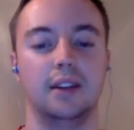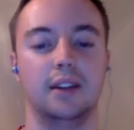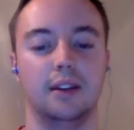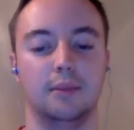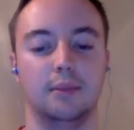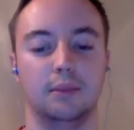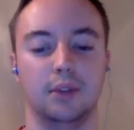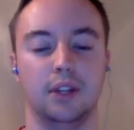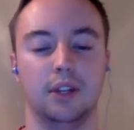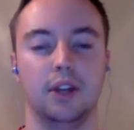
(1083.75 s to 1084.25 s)

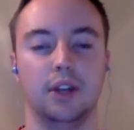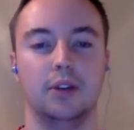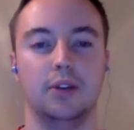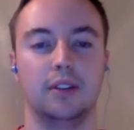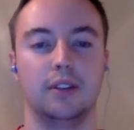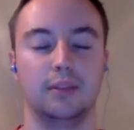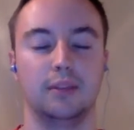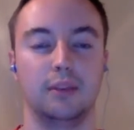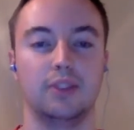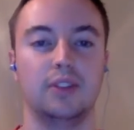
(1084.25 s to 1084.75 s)
below,
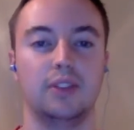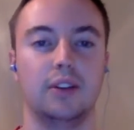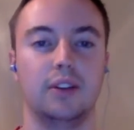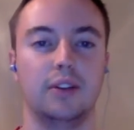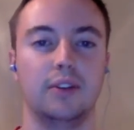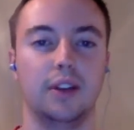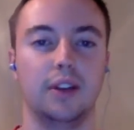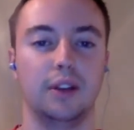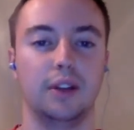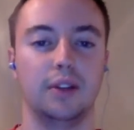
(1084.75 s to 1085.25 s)
especially in our
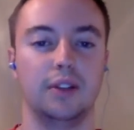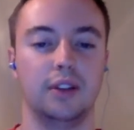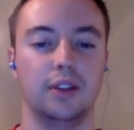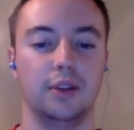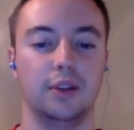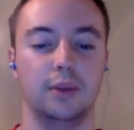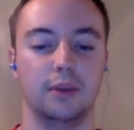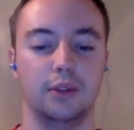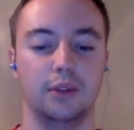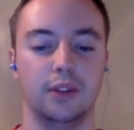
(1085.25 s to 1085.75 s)
videos
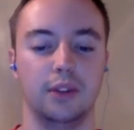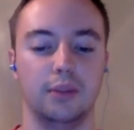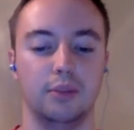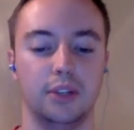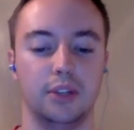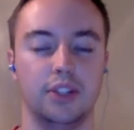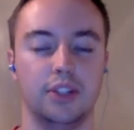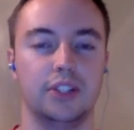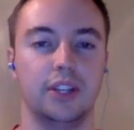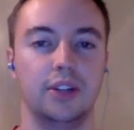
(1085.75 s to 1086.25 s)
here. We really
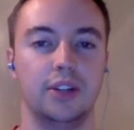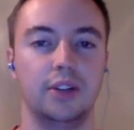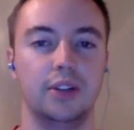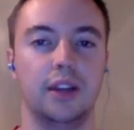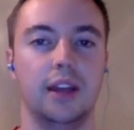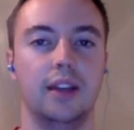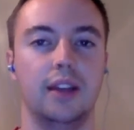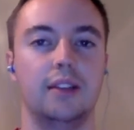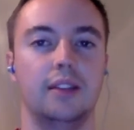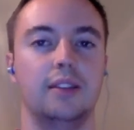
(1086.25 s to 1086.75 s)
appreciate you
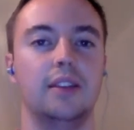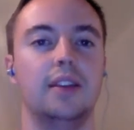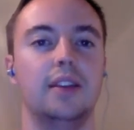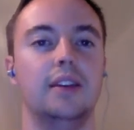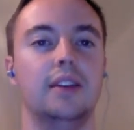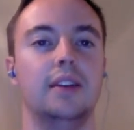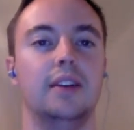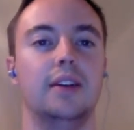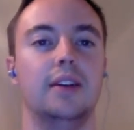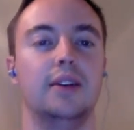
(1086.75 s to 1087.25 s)
guys.
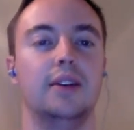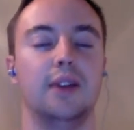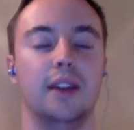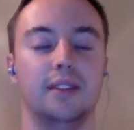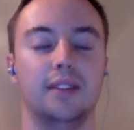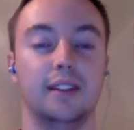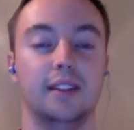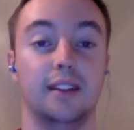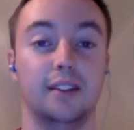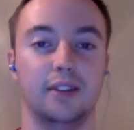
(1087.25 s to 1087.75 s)
You know,
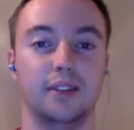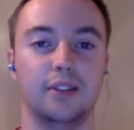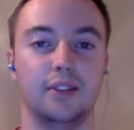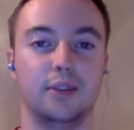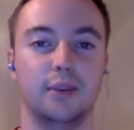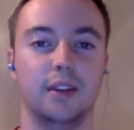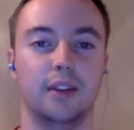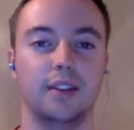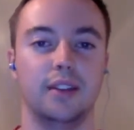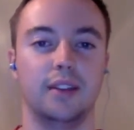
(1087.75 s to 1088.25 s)
as it is our
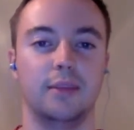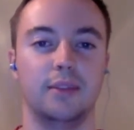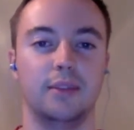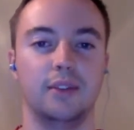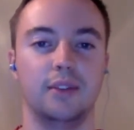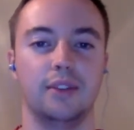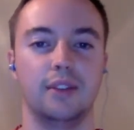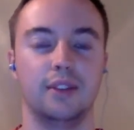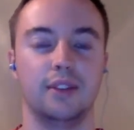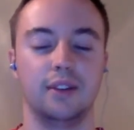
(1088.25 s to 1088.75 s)
20th
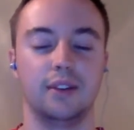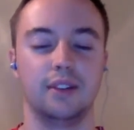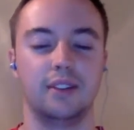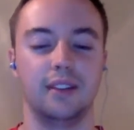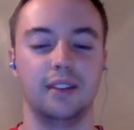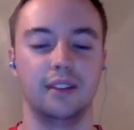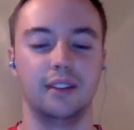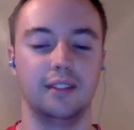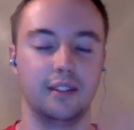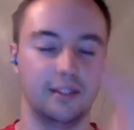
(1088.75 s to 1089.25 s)
episode in the 3rd
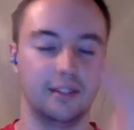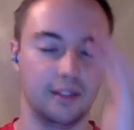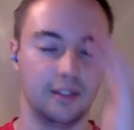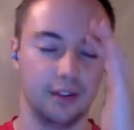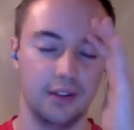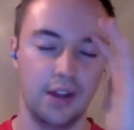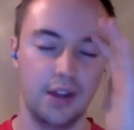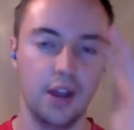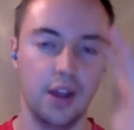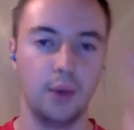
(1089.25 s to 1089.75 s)
season,
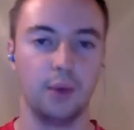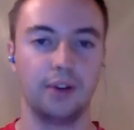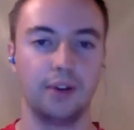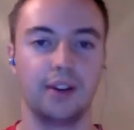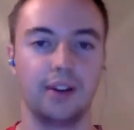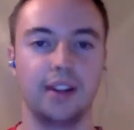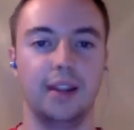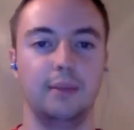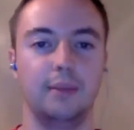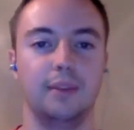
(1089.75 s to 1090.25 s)
so we're
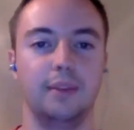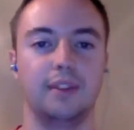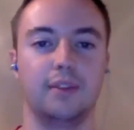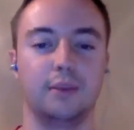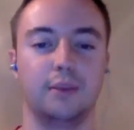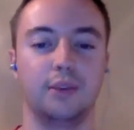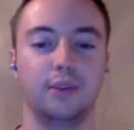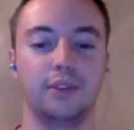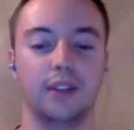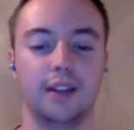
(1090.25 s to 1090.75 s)
going to keep this
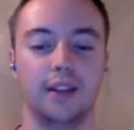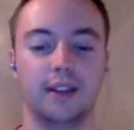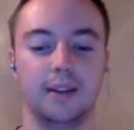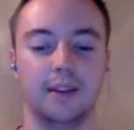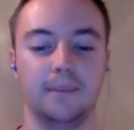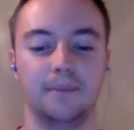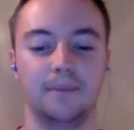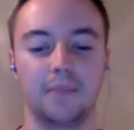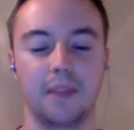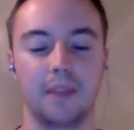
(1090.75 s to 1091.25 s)
rolling
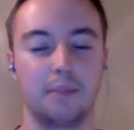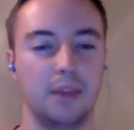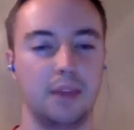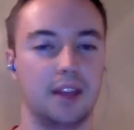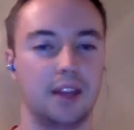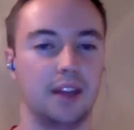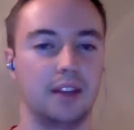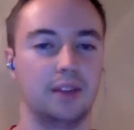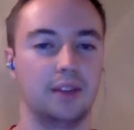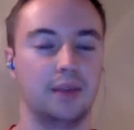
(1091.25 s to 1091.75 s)

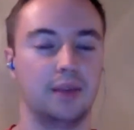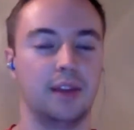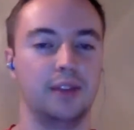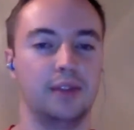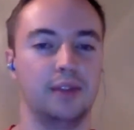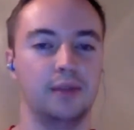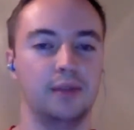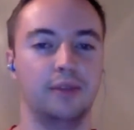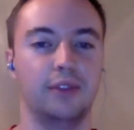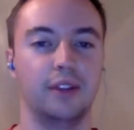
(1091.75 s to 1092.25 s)
because we have
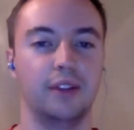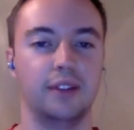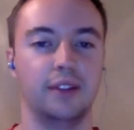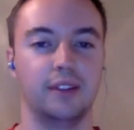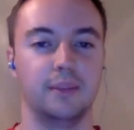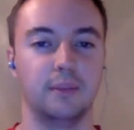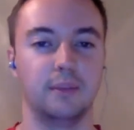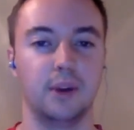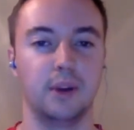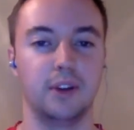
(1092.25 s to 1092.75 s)
some
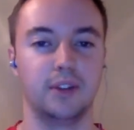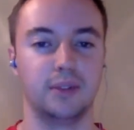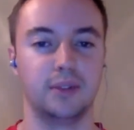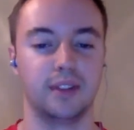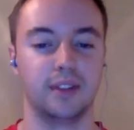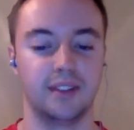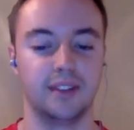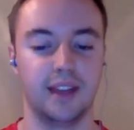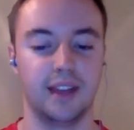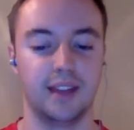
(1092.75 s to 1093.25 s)
friendlies in March with
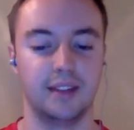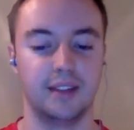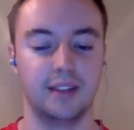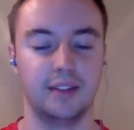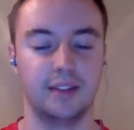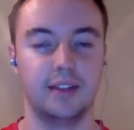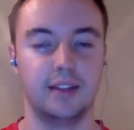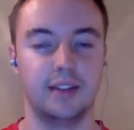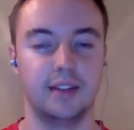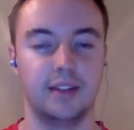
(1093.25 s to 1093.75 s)
the
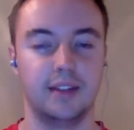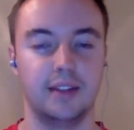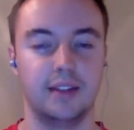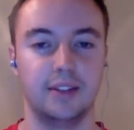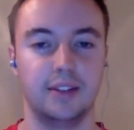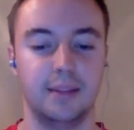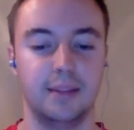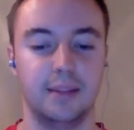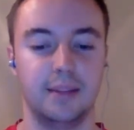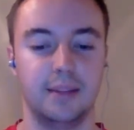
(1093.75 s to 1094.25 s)
senior team,